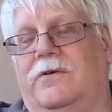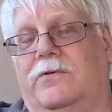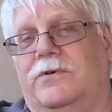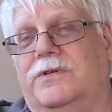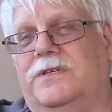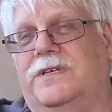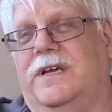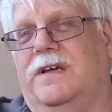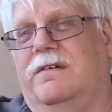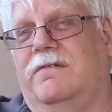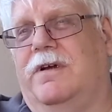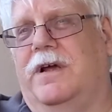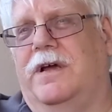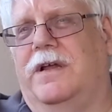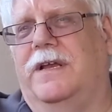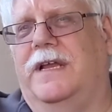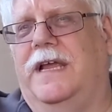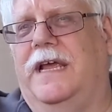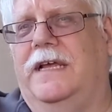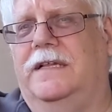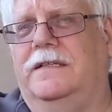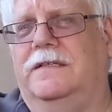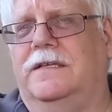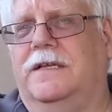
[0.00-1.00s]
say
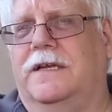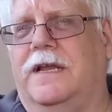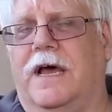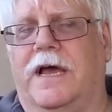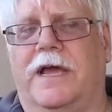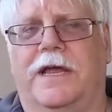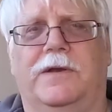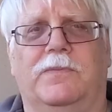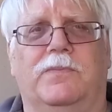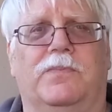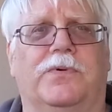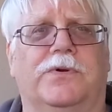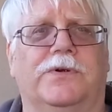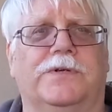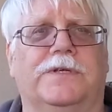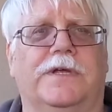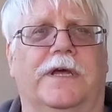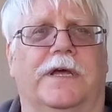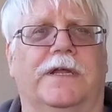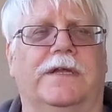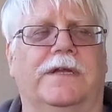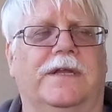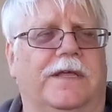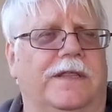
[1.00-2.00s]
around 8 to
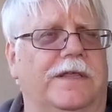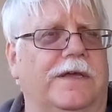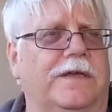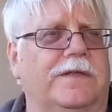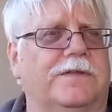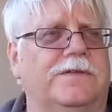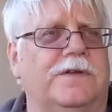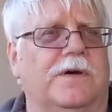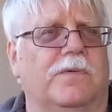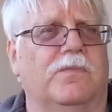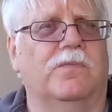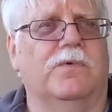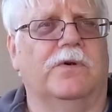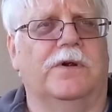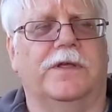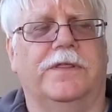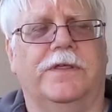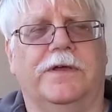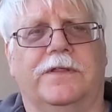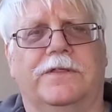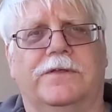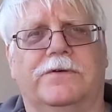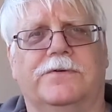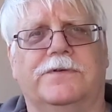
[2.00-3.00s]
9%. I think
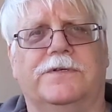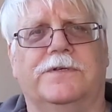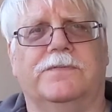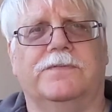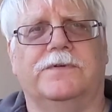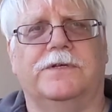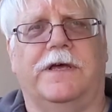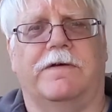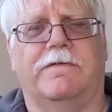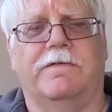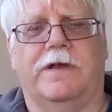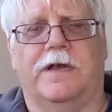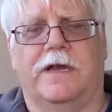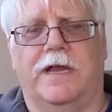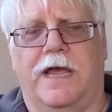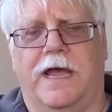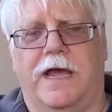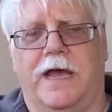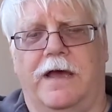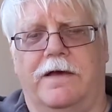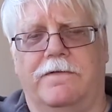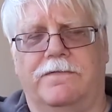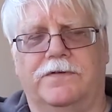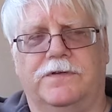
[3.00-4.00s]
there's some
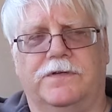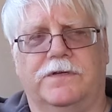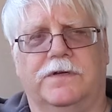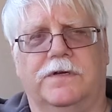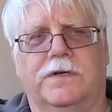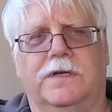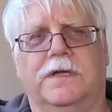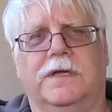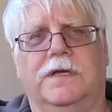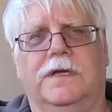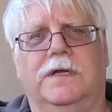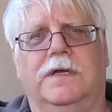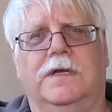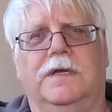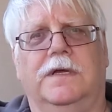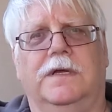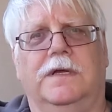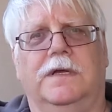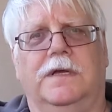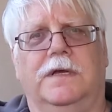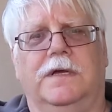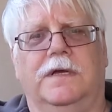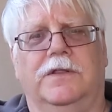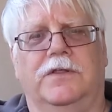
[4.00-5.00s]
7.5s, and
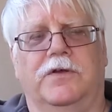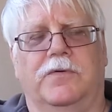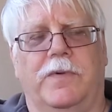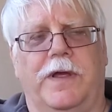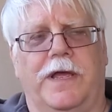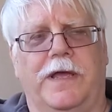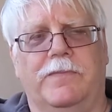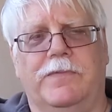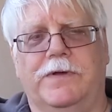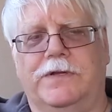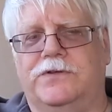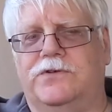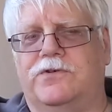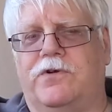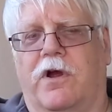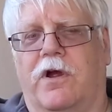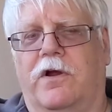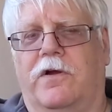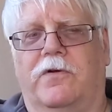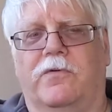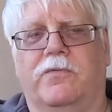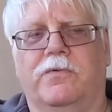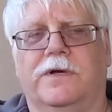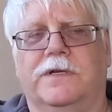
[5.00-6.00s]
there may have been
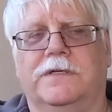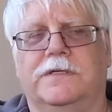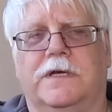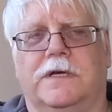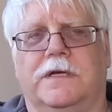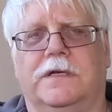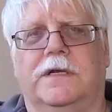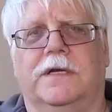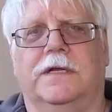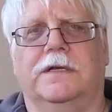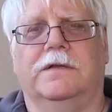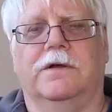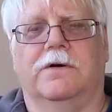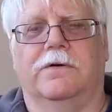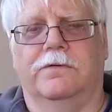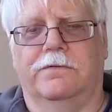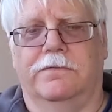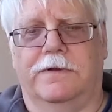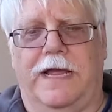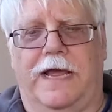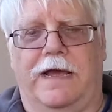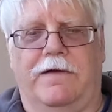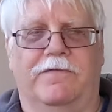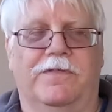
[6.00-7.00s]
stronger ones. I don't
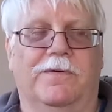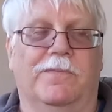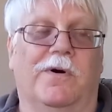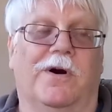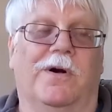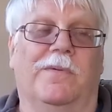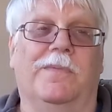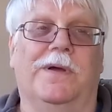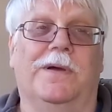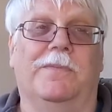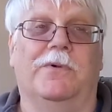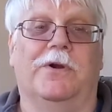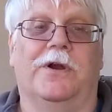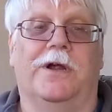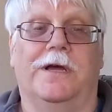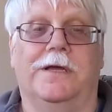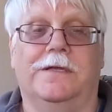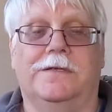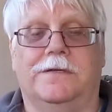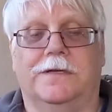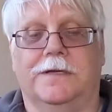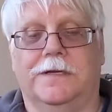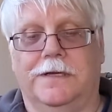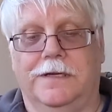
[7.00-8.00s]
have them all
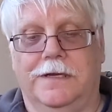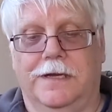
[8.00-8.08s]
memorized.